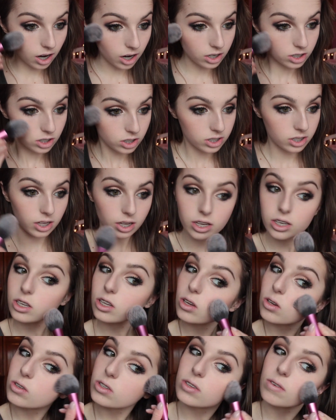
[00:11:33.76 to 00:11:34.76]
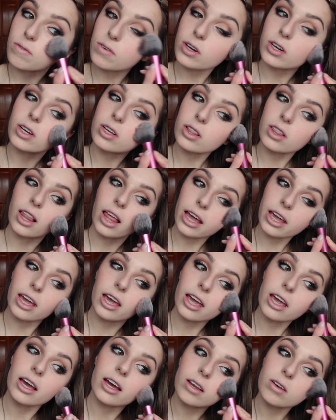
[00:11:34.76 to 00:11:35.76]
I just like to use a very light
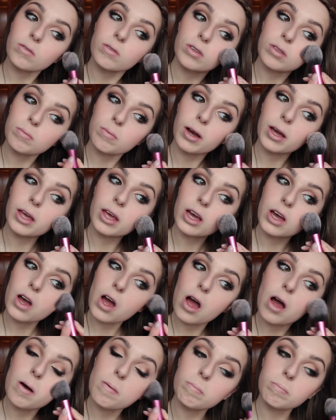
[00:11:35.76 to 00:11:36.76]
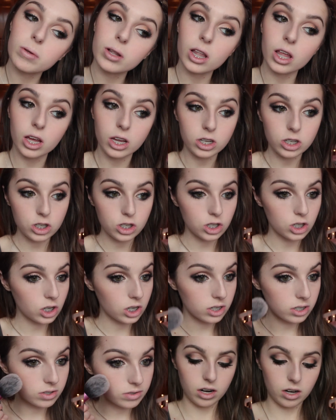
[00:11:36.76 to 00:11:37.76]
hand with my blush.
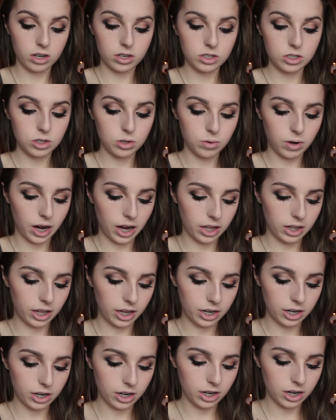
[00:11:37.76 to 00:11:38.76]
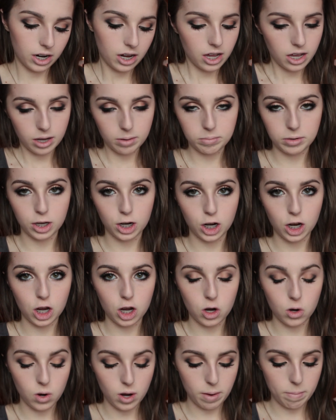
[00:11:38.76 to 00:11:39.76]
On to highlighter. I'm going to
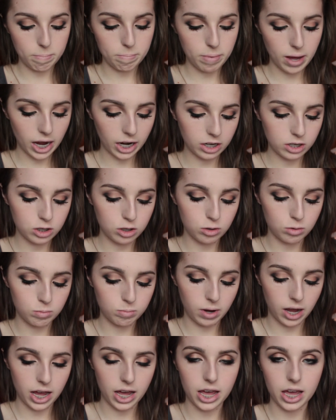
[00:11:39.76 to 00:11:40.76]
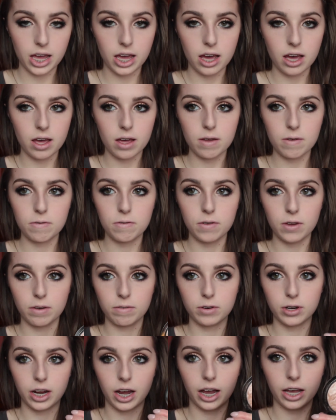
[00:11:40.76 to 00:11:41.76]
go back to my
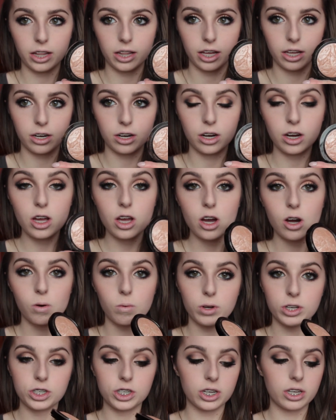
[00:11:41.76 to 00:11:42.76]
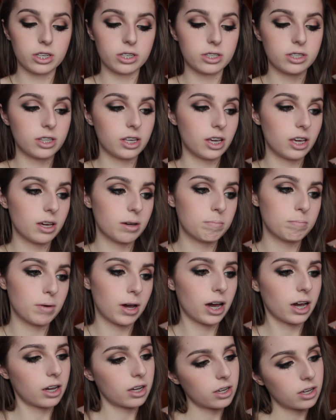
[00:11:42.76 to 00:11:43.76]
favorite highlighter, which is the
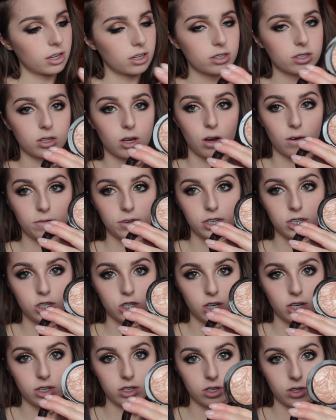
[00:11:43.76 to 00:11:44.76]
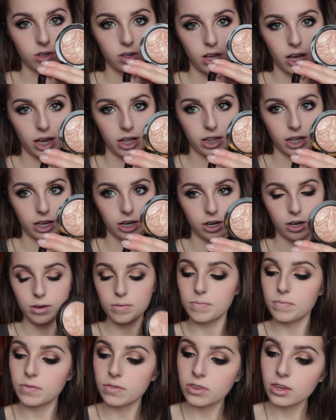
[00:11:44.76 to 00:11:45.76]
MAC Soft and Gentle highlighter.